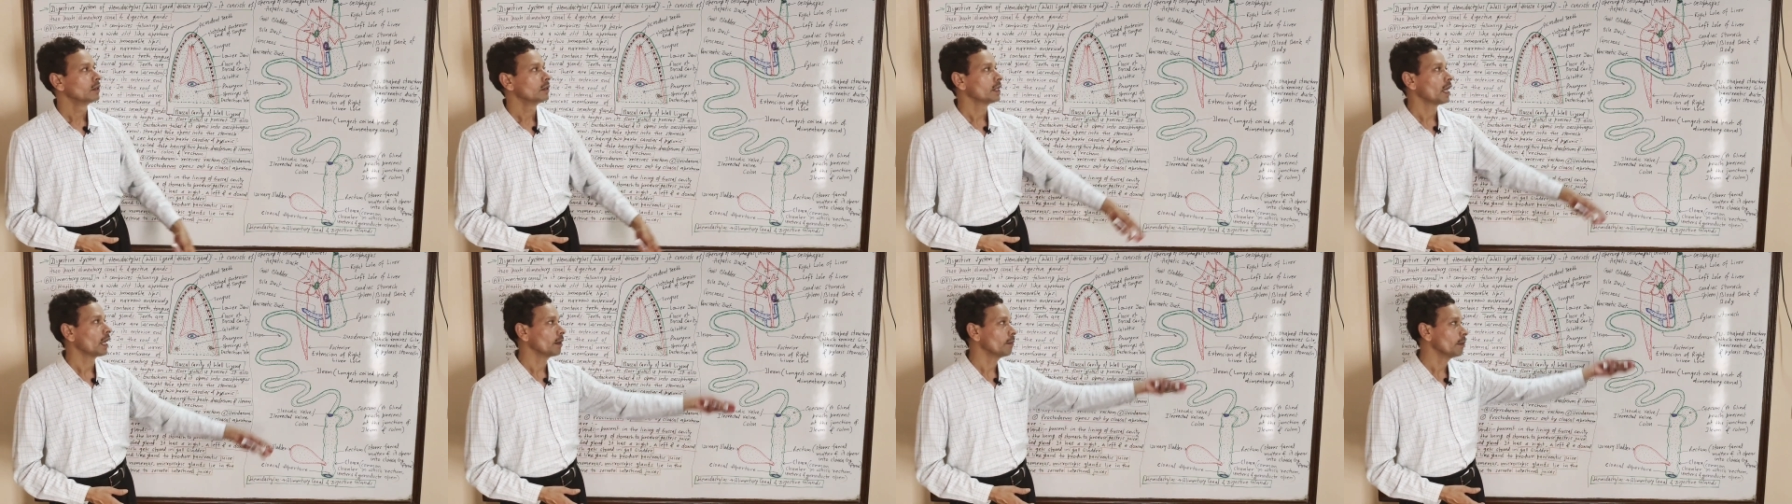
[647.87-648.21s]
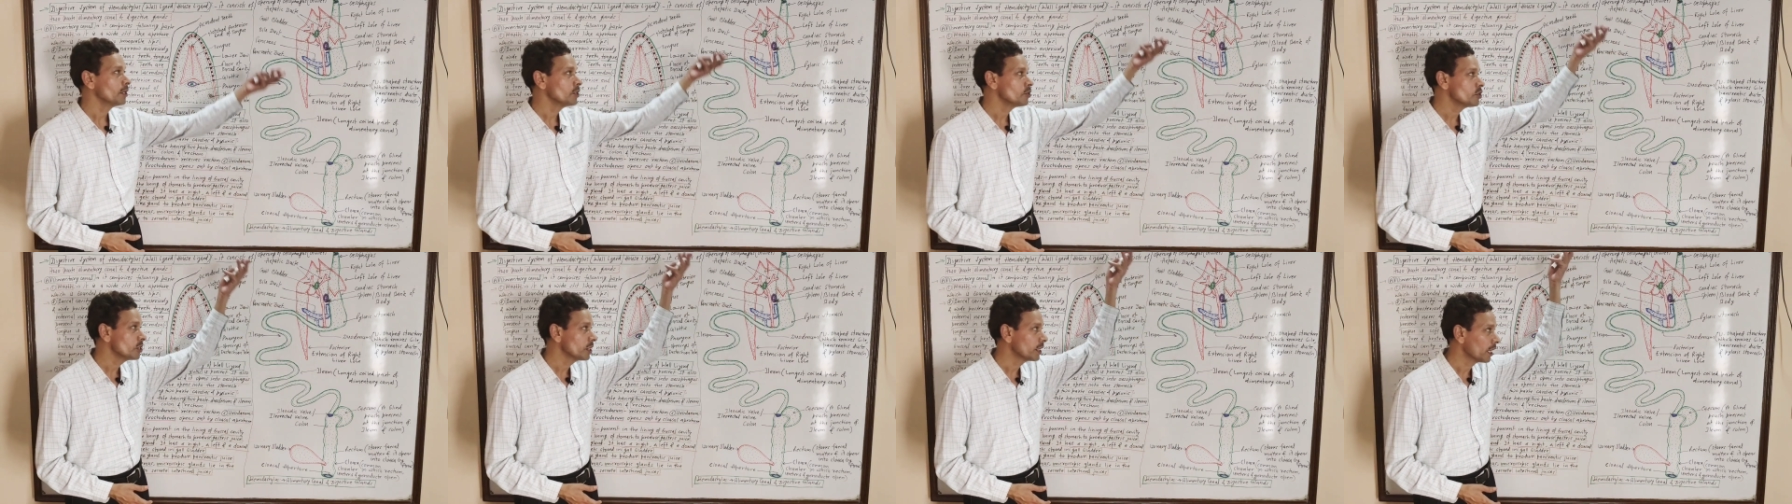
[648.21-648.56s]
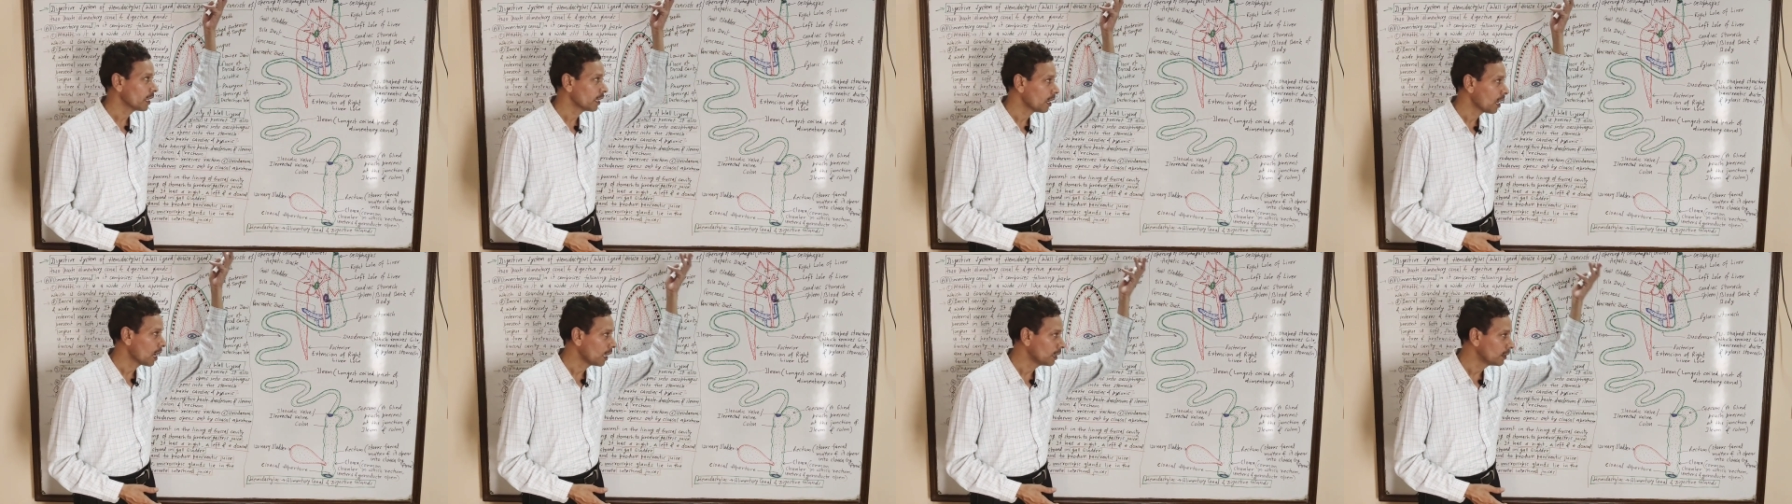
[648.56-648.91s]
The alimentary
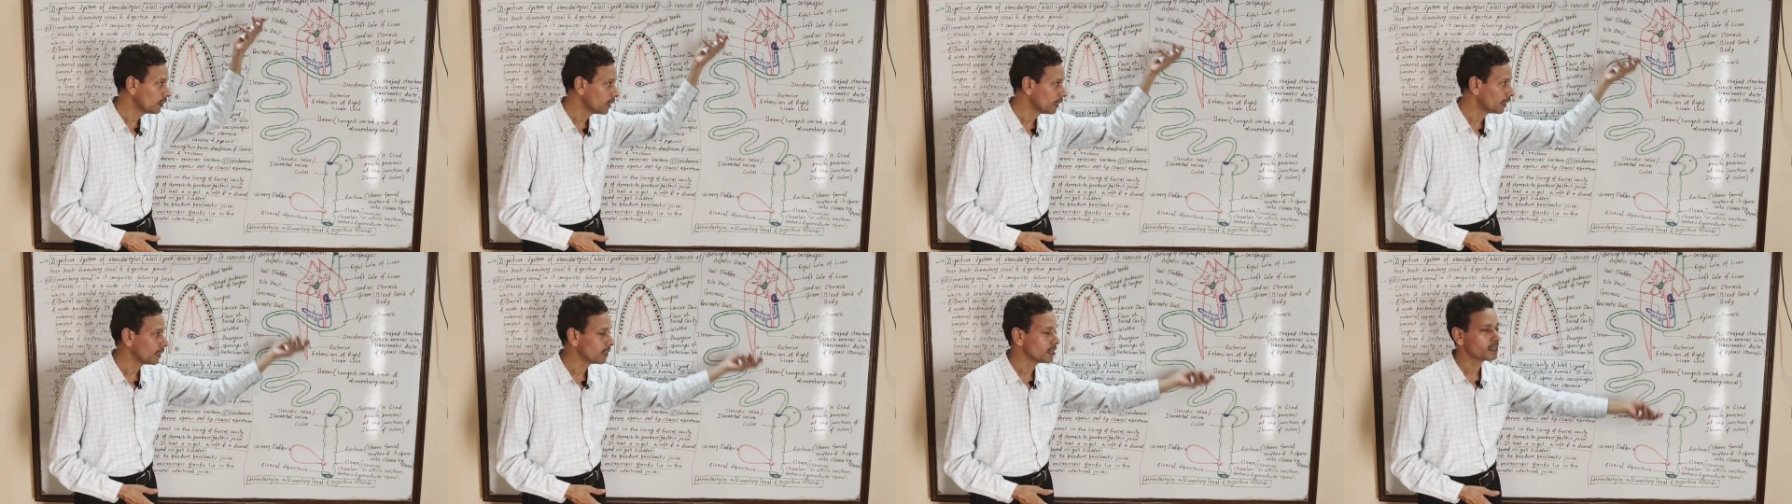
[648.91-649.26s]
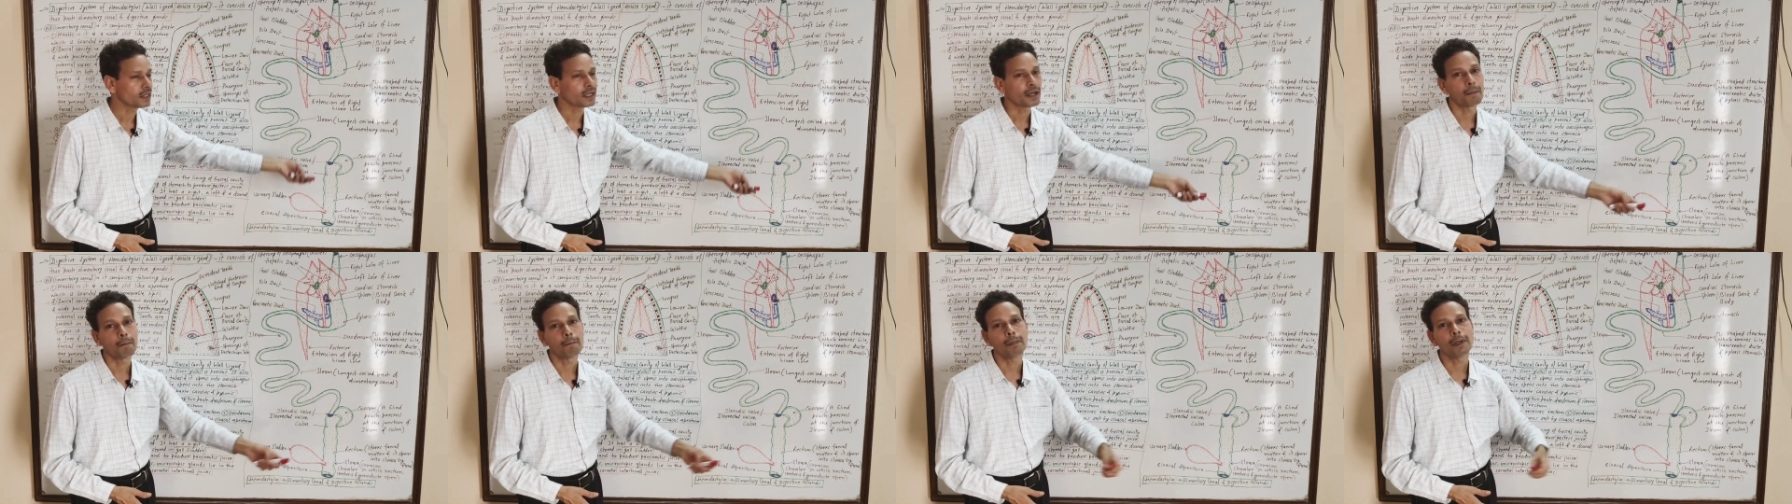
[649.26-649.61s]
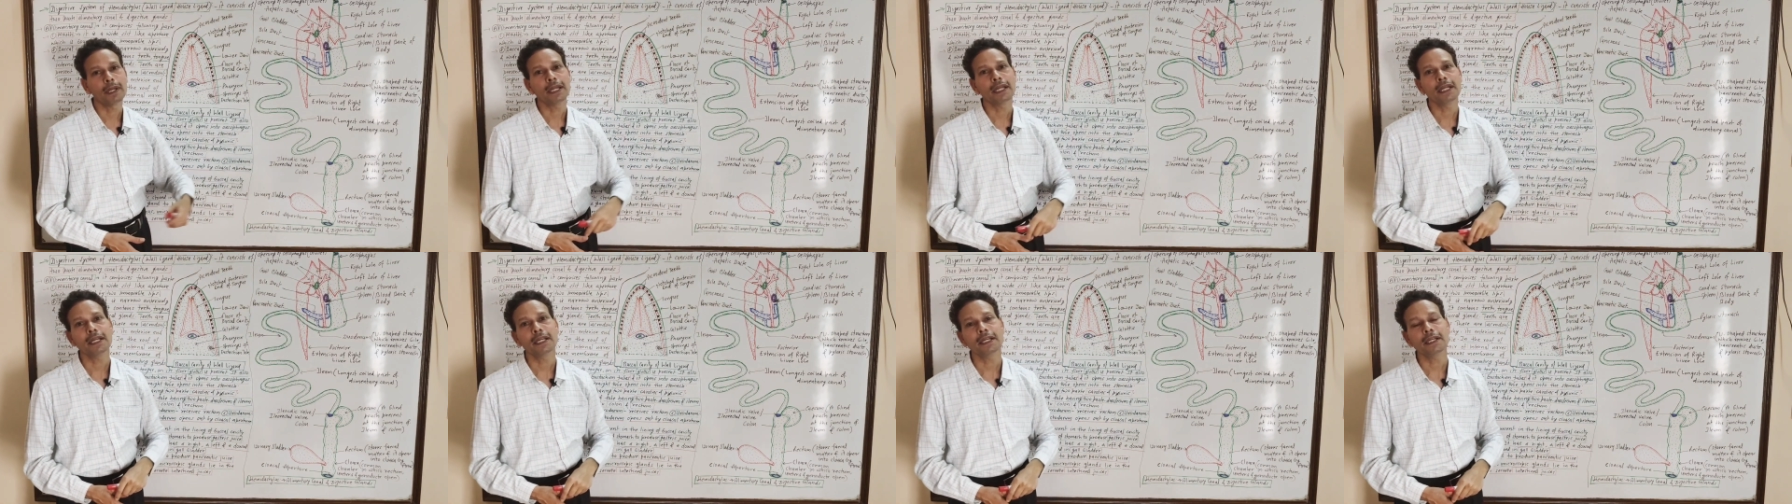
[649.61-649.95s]
canal that is
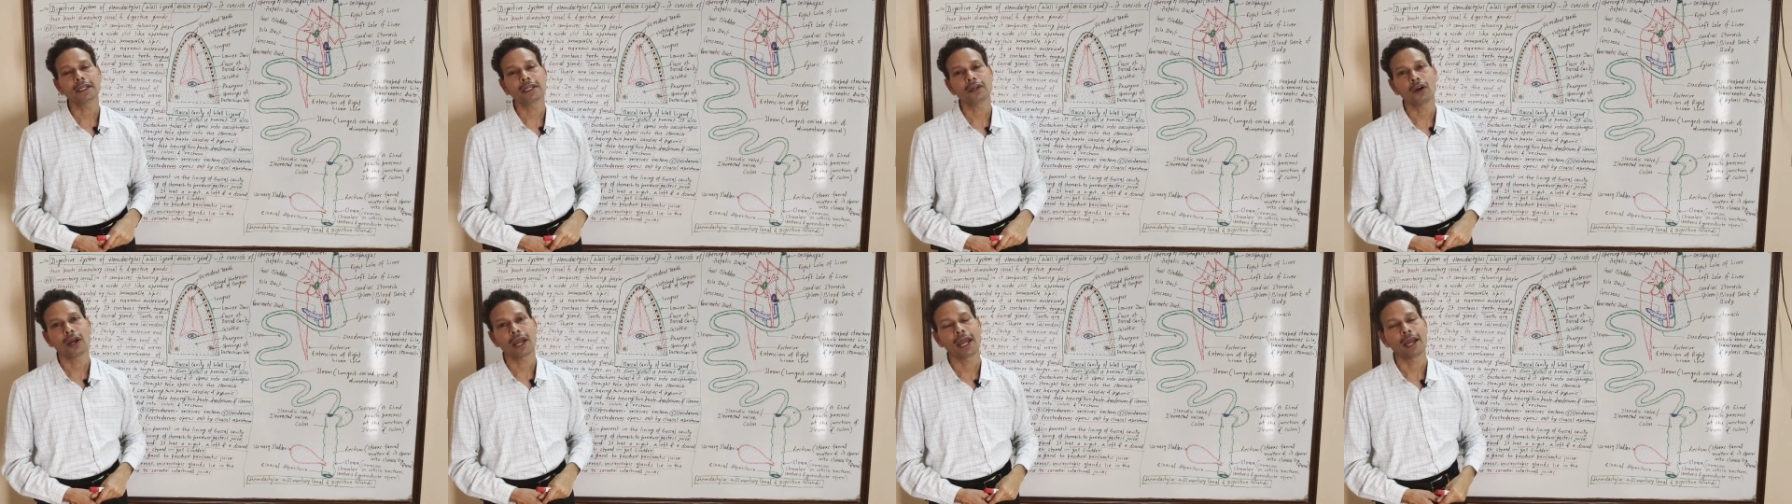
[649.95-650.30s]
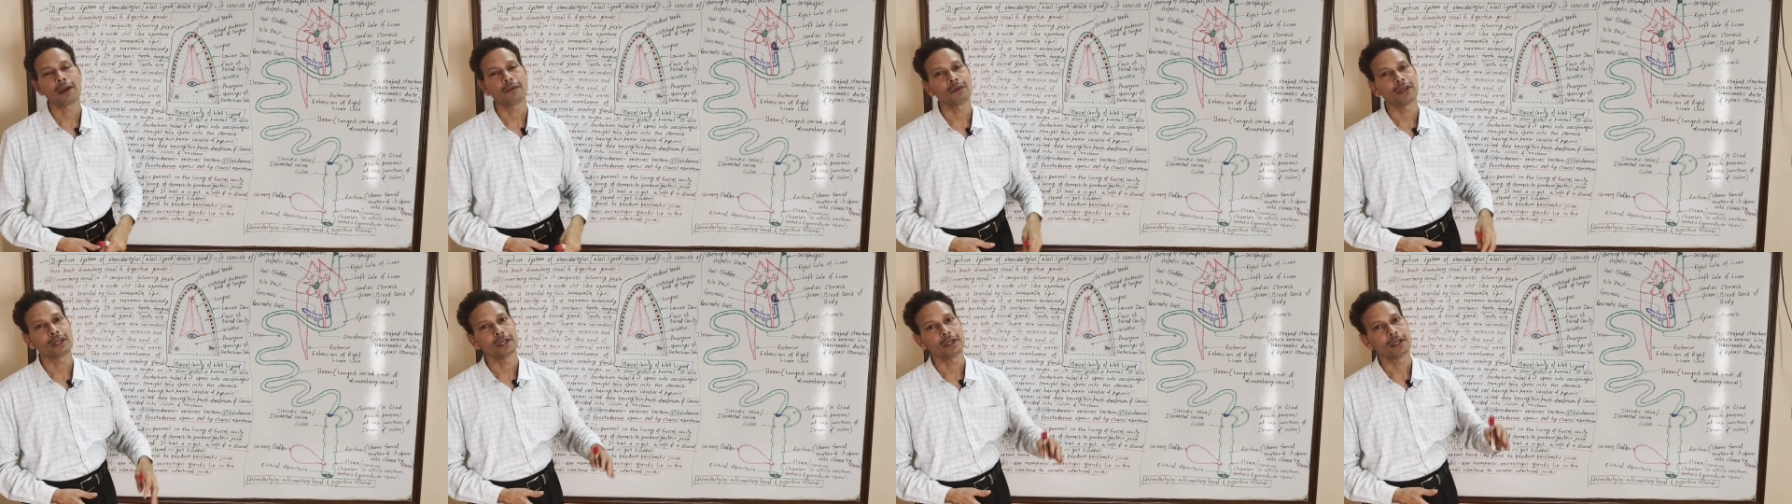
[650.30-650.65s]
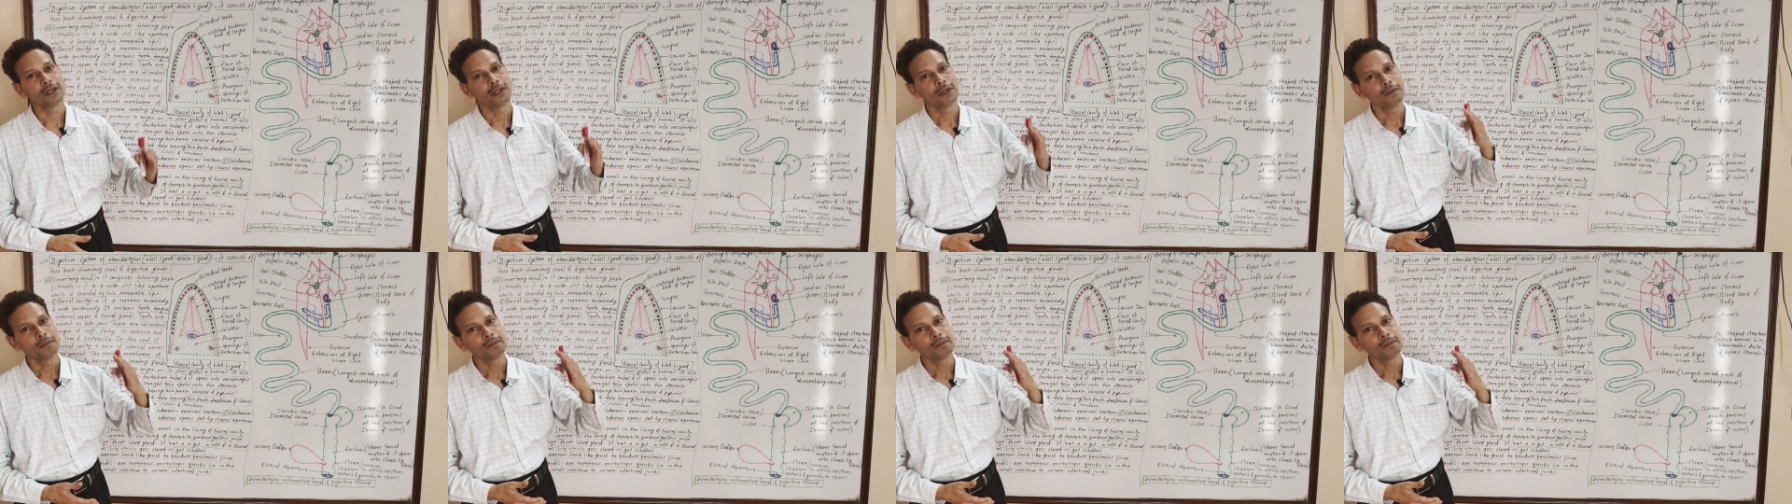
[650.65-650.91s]
complete, having